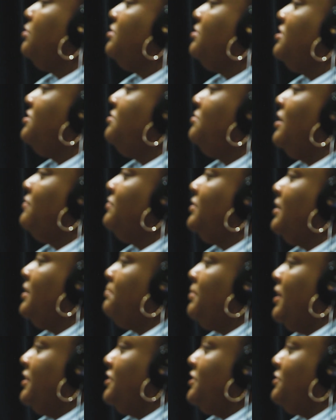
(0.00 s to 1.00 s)
Did you ever
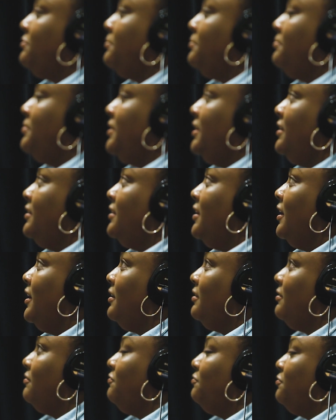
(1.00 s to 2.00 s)
get punished with being
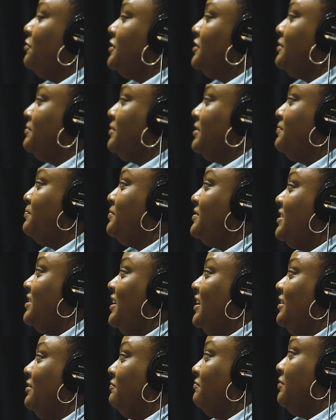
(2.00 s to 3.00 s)
like forced to
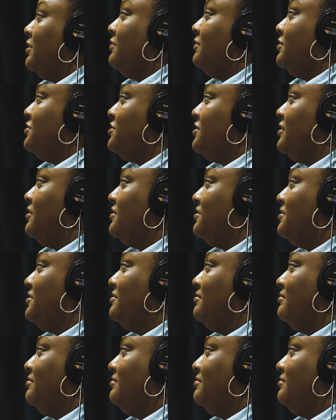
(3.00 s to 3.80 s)
sit in the front of the church?